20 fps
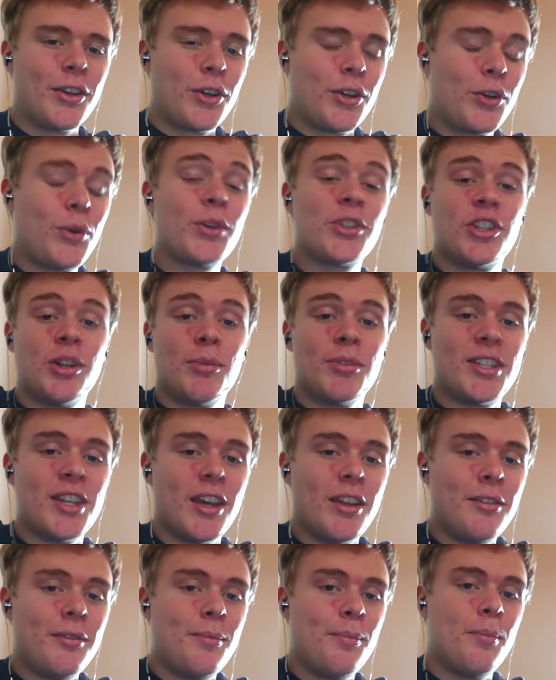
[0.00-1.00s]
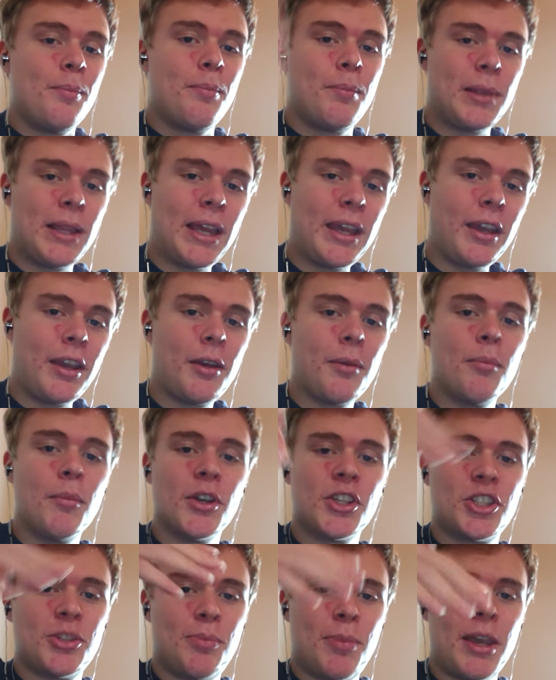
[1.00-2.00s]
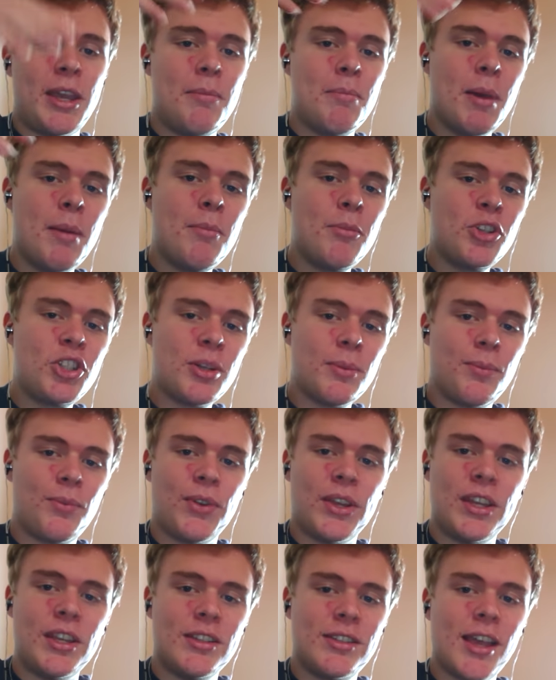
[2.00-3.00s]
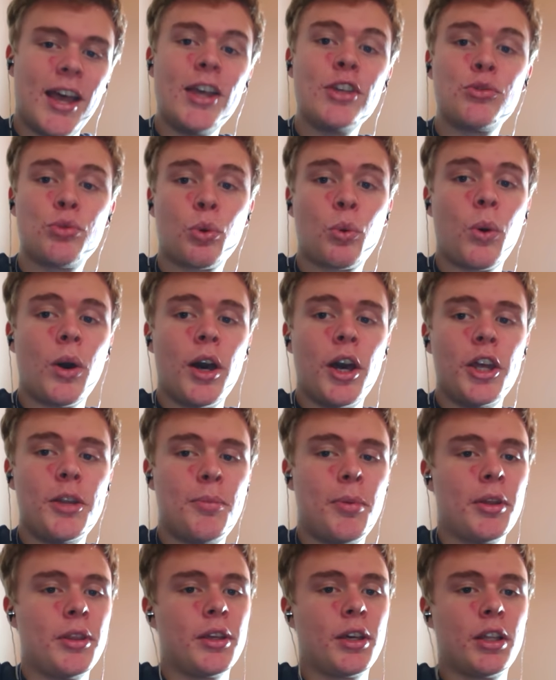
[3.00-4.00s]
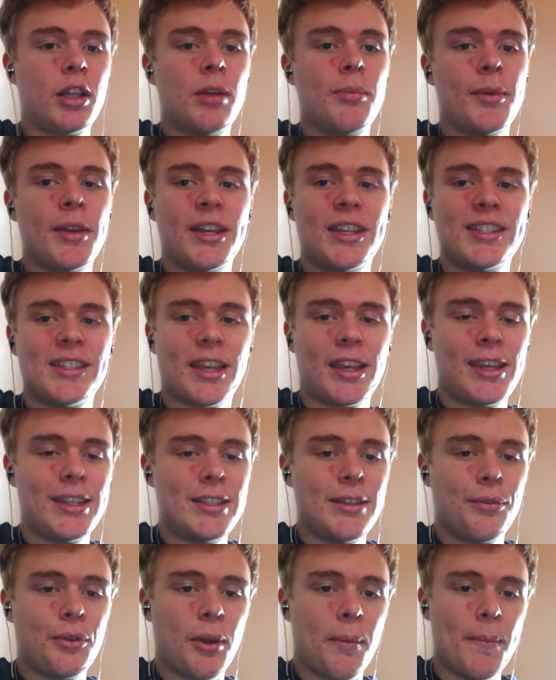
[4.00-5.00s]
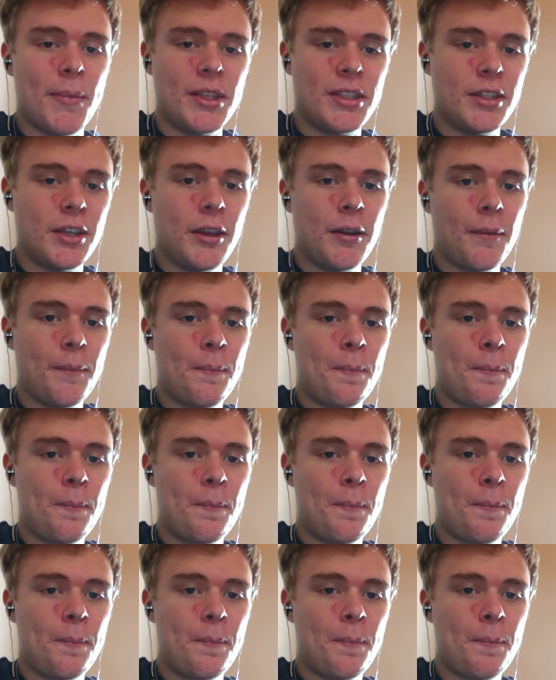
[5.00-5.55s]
Question number 10, blank must pay membership fees as required by the club executive committee.